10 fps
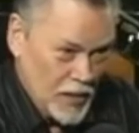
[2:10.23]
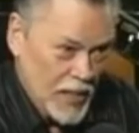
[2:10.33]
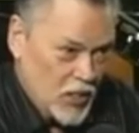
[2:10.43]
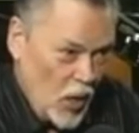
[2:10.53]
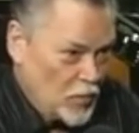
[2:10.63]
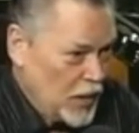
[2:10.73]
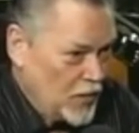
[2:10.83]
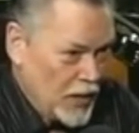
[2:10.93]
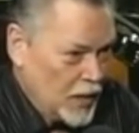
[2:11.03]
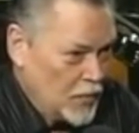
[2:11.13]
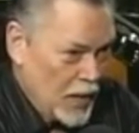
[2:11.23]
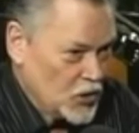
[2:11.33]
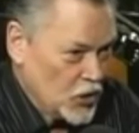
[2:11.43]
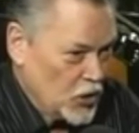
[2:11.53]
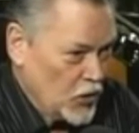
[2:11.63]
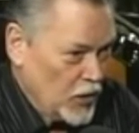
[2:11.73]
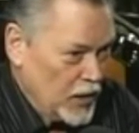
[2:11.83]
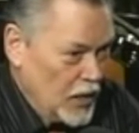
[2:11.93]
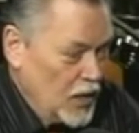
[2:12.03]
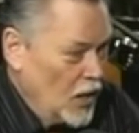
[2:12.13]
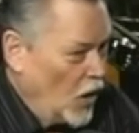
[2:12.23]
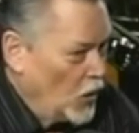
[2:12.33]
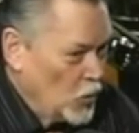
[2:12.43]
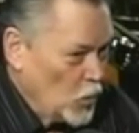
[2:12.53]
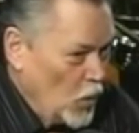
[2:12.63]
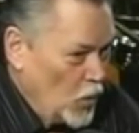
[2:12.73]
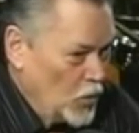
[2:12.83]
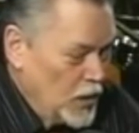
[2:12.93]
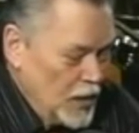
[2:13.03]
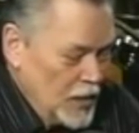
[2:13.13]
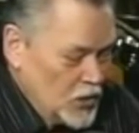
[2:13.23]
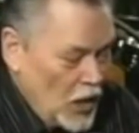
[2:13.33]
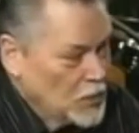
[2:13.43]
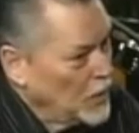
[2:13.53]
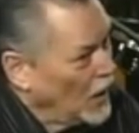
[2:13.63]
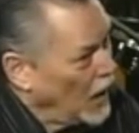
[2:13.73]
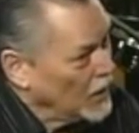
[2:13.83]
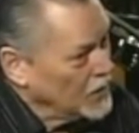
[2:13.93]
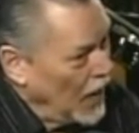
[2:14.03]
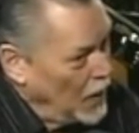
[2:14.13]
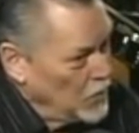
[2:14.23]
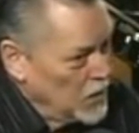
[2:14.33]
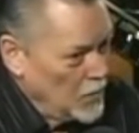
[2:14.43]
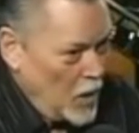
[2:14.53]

He taught me everything about security on the road. So I spent a lot of time with him.